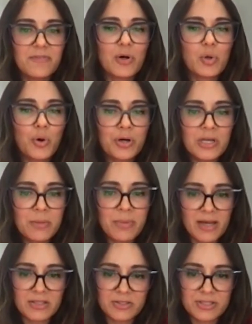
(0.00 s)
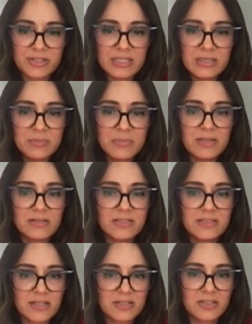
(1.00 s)
Corynebacterium
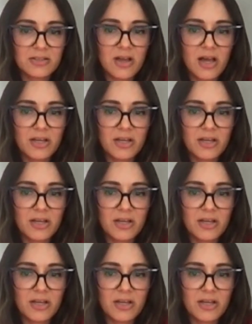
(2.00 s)
detected on the ocular